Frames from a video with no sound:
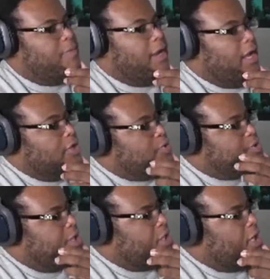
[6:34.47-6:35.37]
an
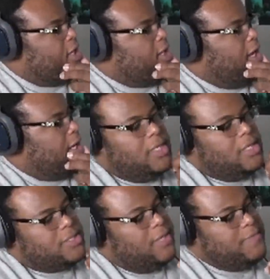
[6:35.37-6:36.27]
interesting thing. Like,
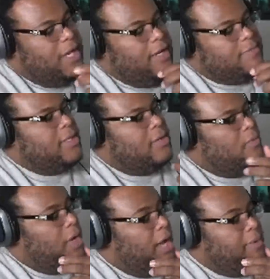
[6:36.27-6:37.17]
sometimes
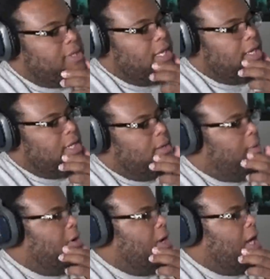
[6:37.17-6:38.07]
what I've been thinking
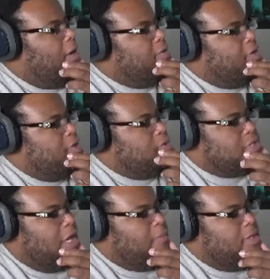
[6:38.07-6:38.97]
about how to use
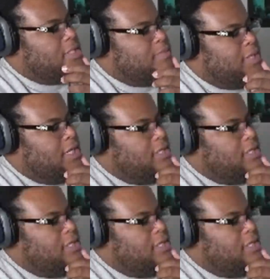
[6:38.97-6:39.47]
stamina sometimes